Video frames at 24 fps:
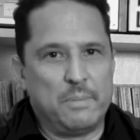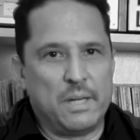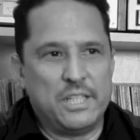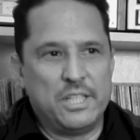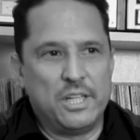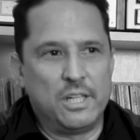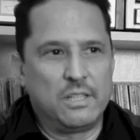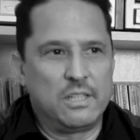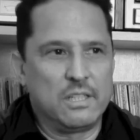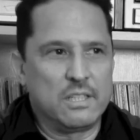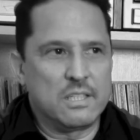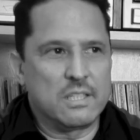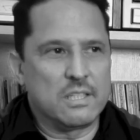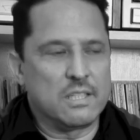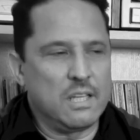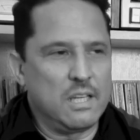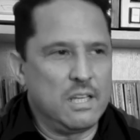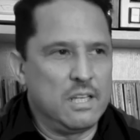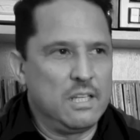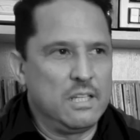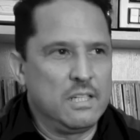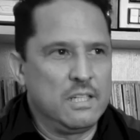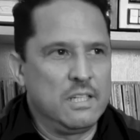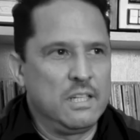youngest
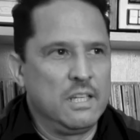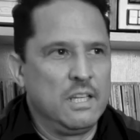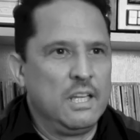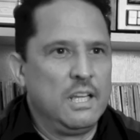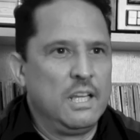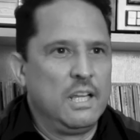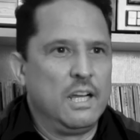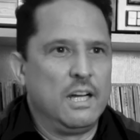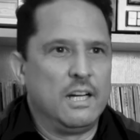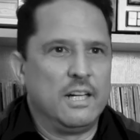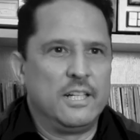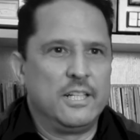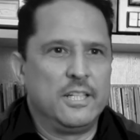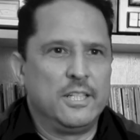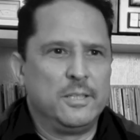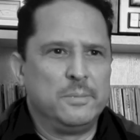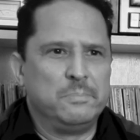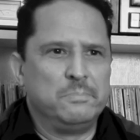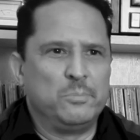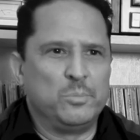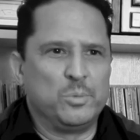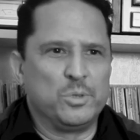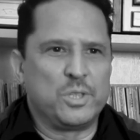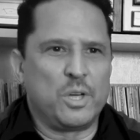son
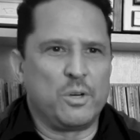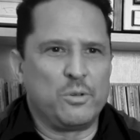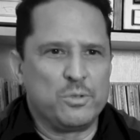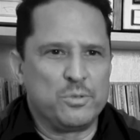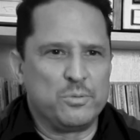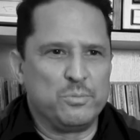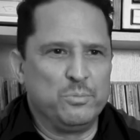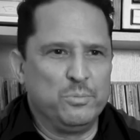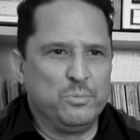was always